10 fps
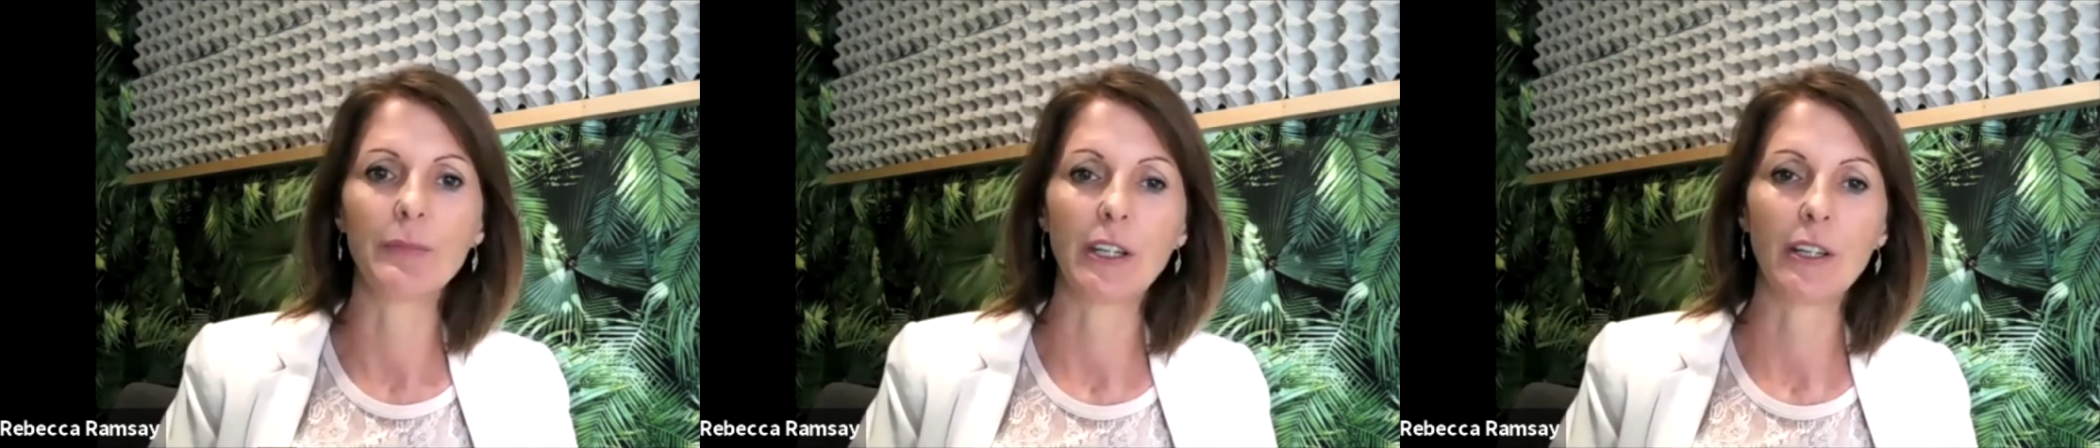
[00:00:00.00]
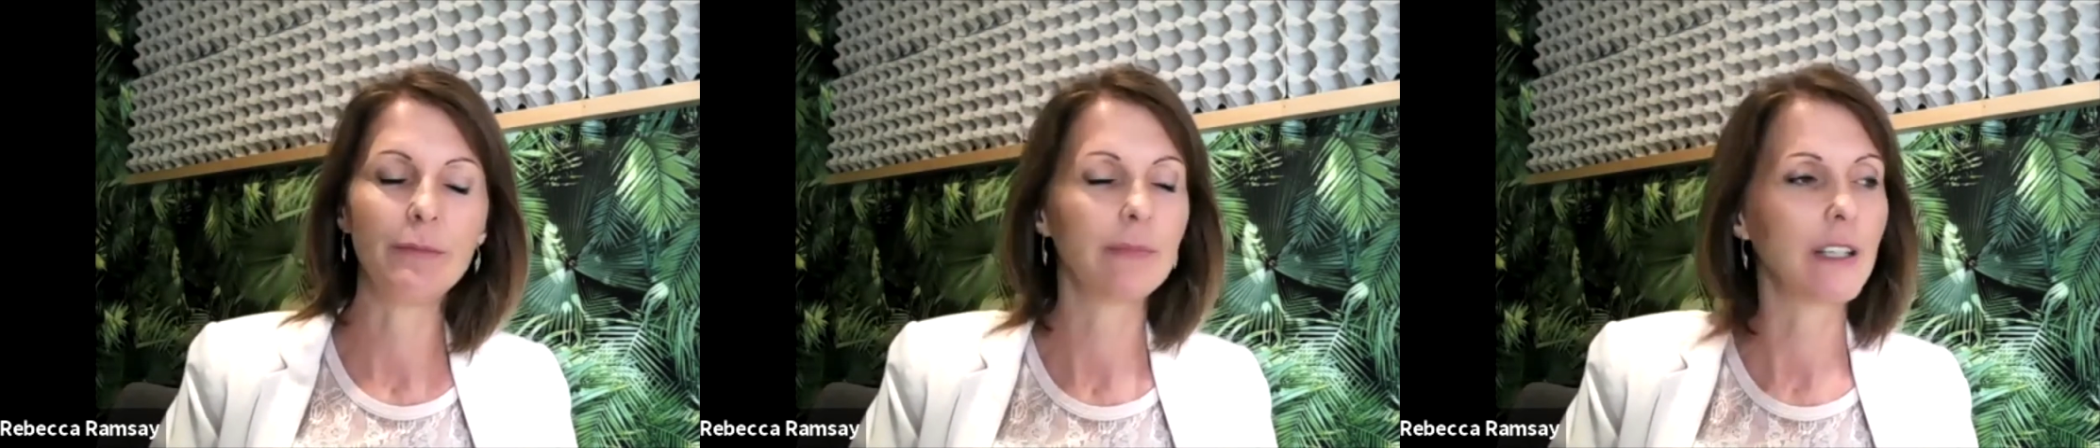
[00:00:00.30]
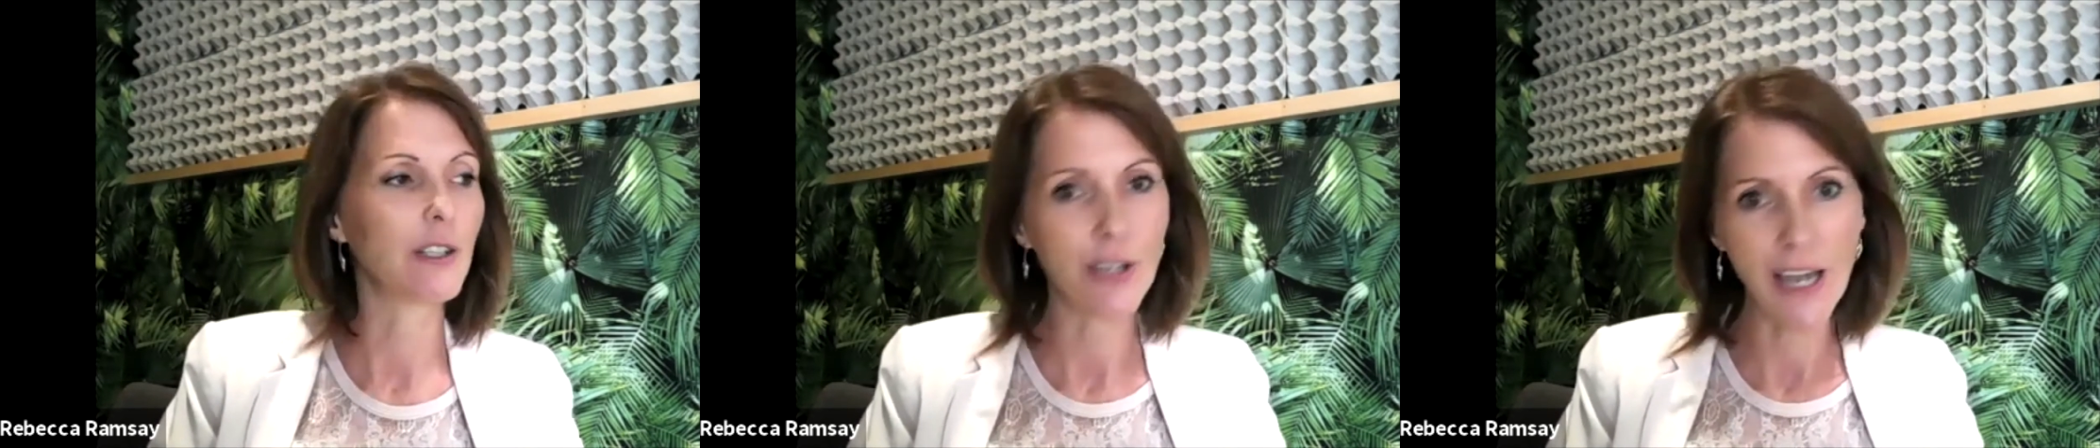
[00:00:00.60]

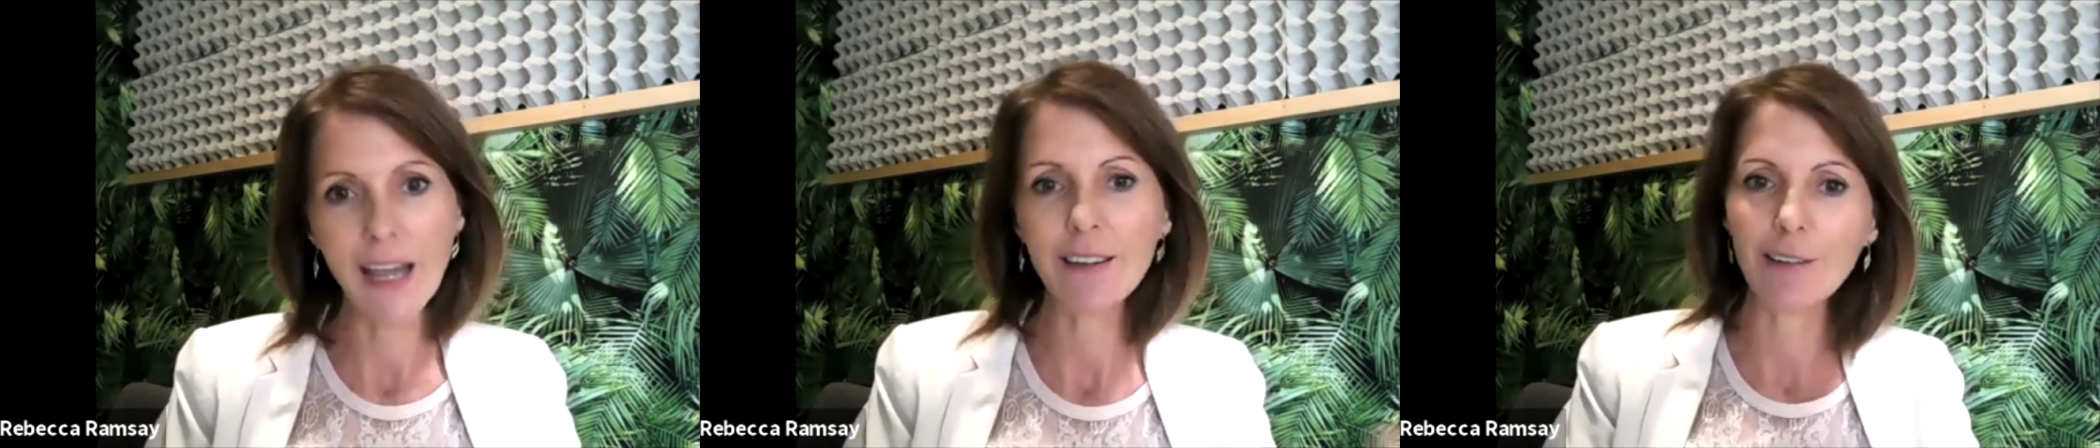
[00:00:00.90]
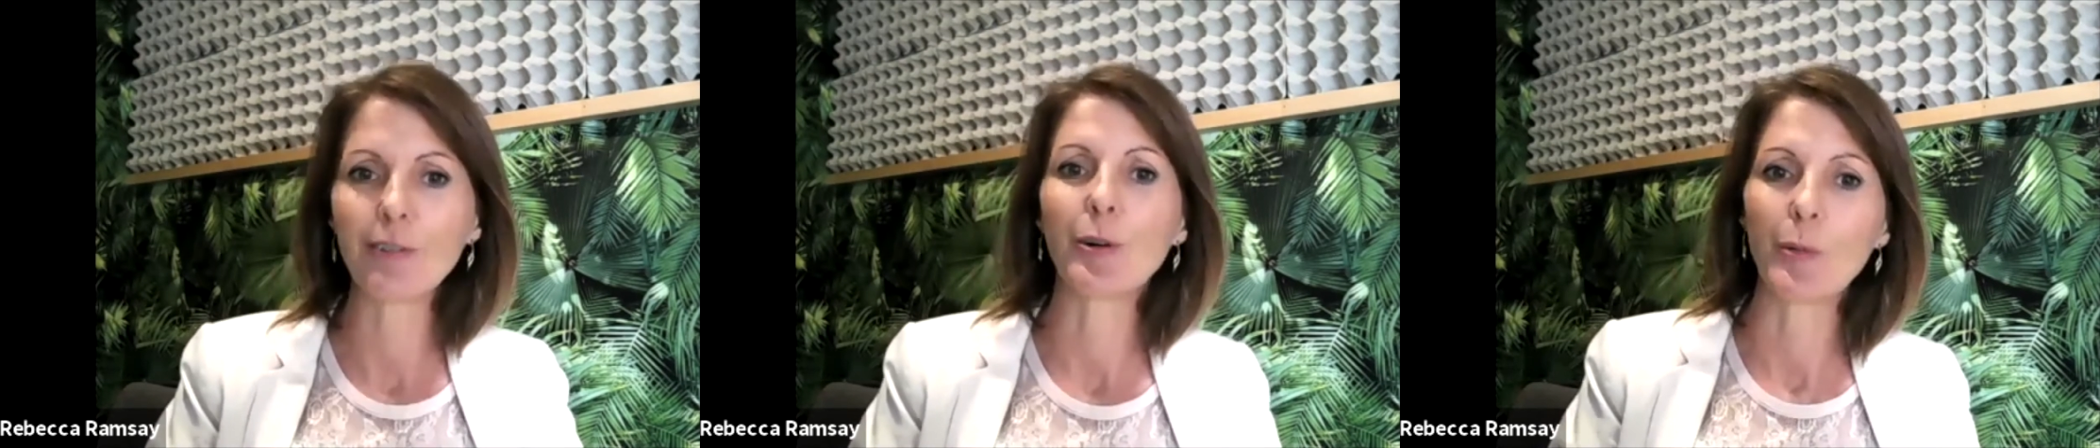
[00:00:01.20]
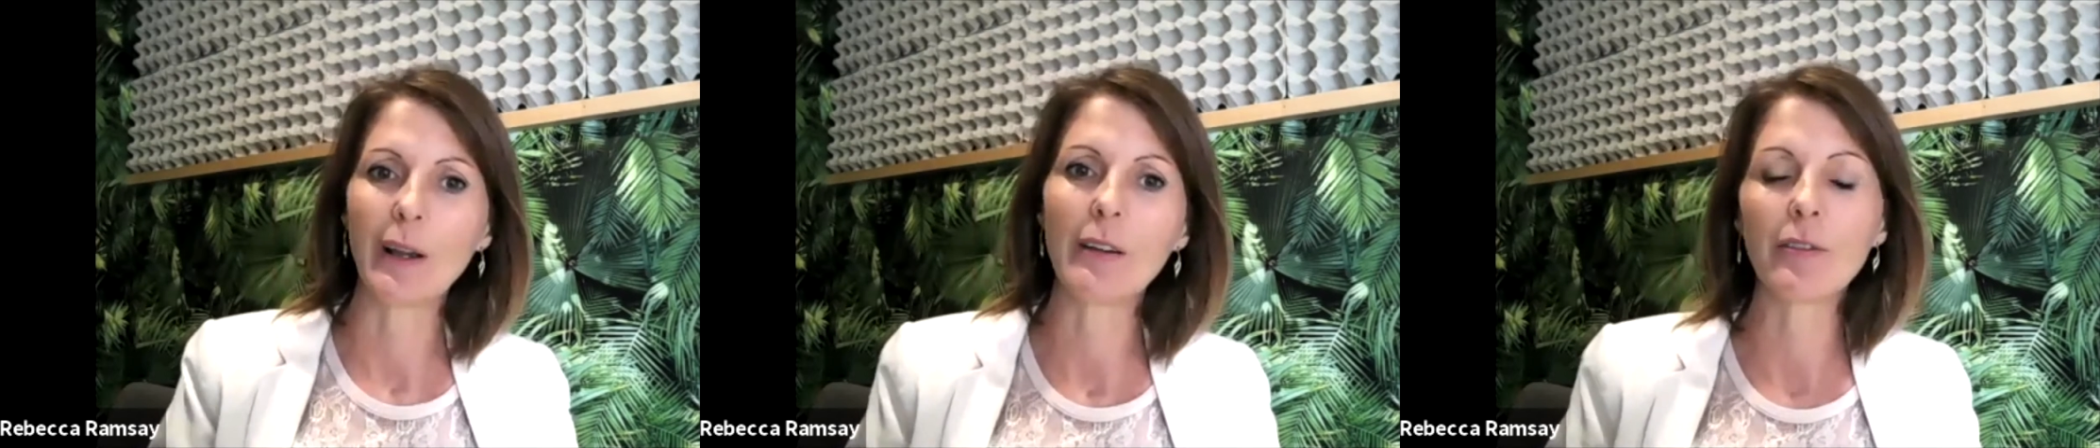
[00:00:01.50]
in Uganda or
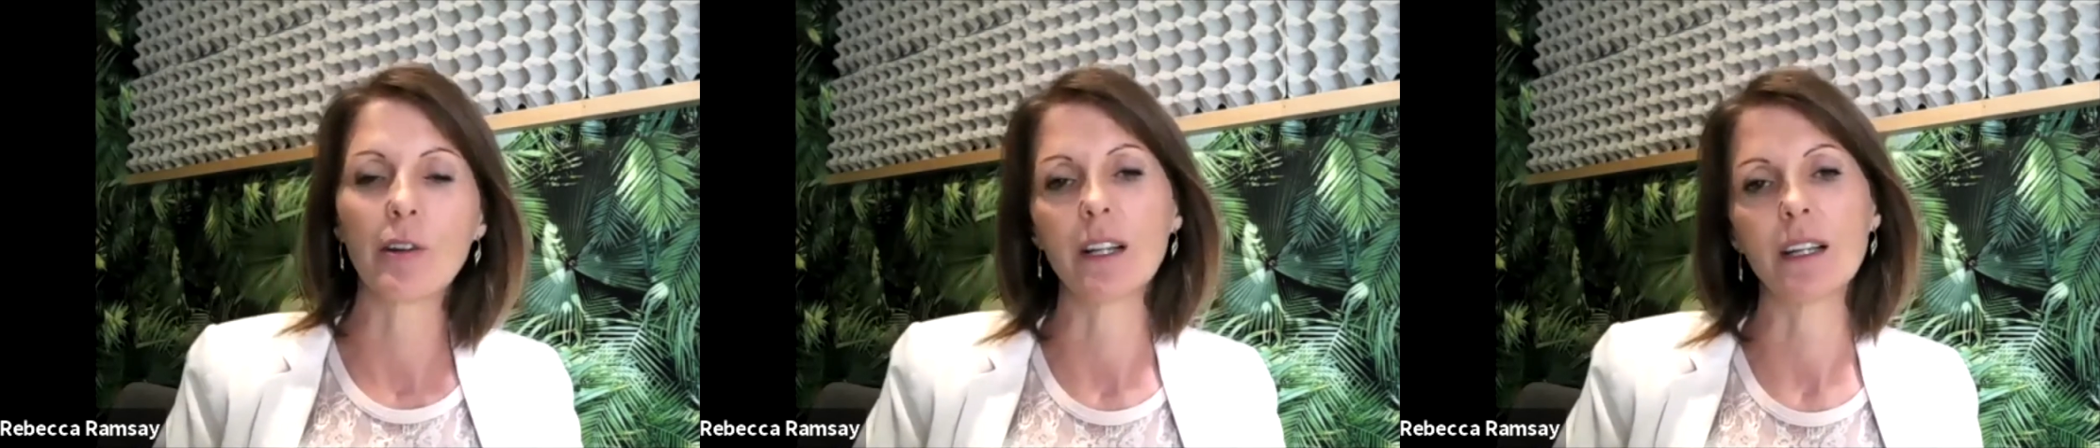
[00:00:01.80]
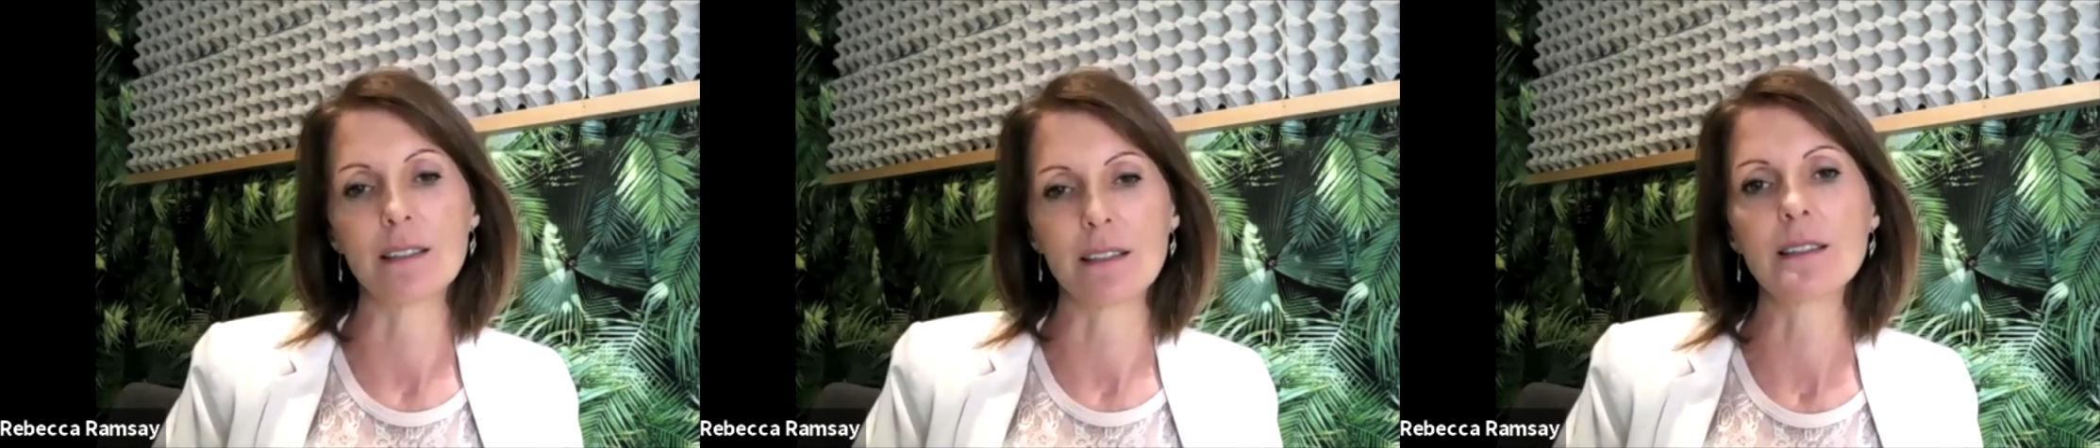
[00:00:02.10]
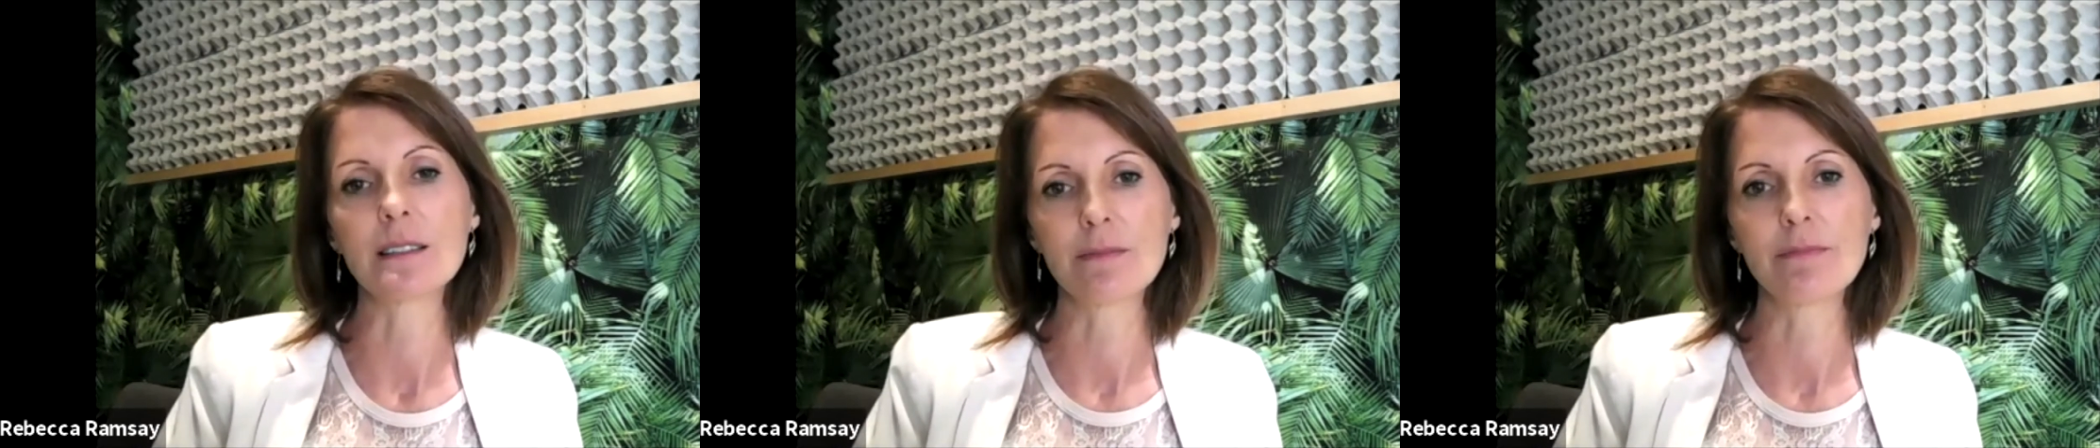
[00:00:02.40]
wherever it is,